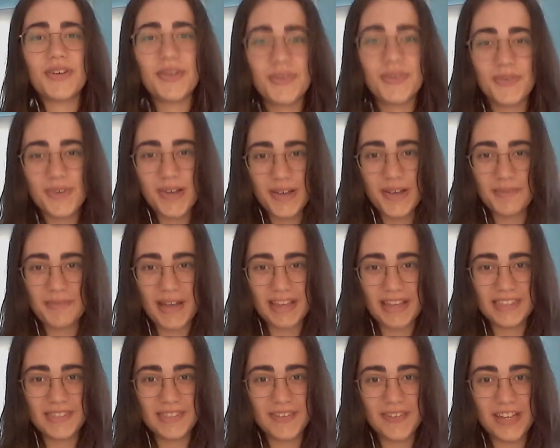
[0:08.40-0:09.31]
Welcome
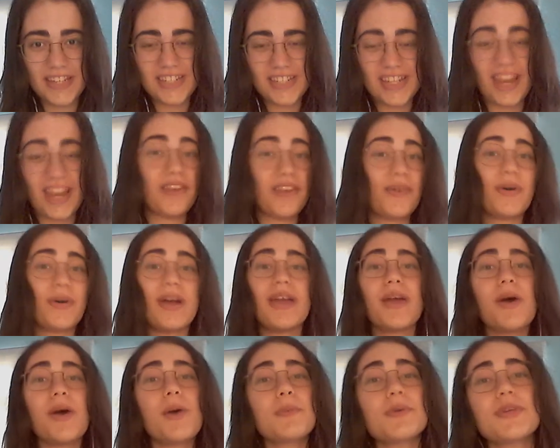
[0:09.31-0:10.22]
back to my channel.
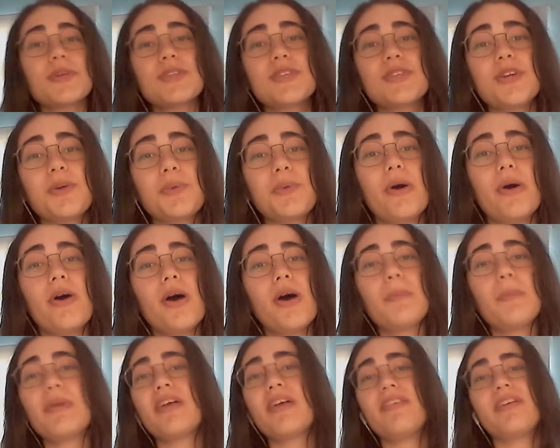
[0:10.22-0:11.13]
I hope you're doing well.
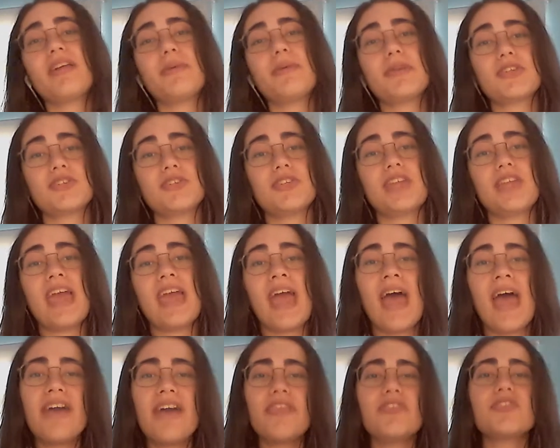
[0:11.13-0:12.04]
Hope you're having a magical day,
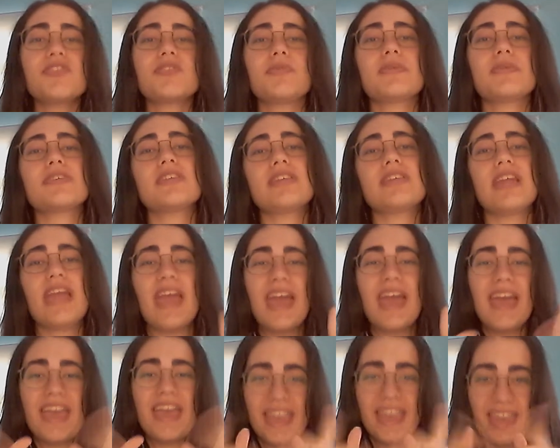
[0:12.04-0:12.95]
and this room today
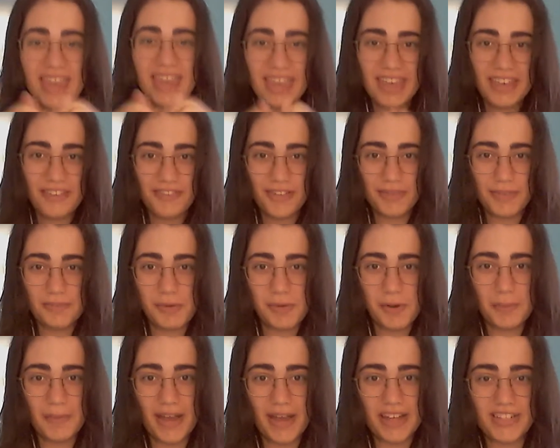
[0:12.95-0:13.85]
even
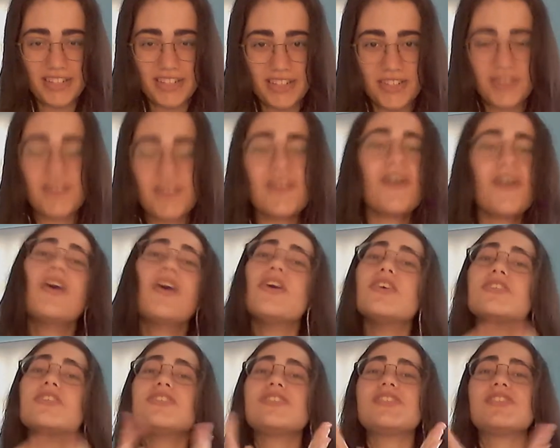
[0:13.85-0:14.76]
more magical.
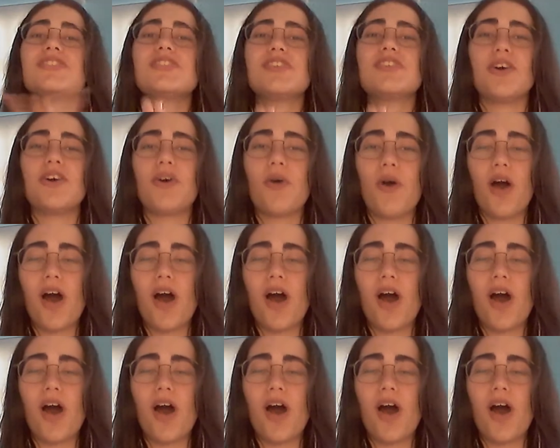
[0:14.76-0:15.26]
So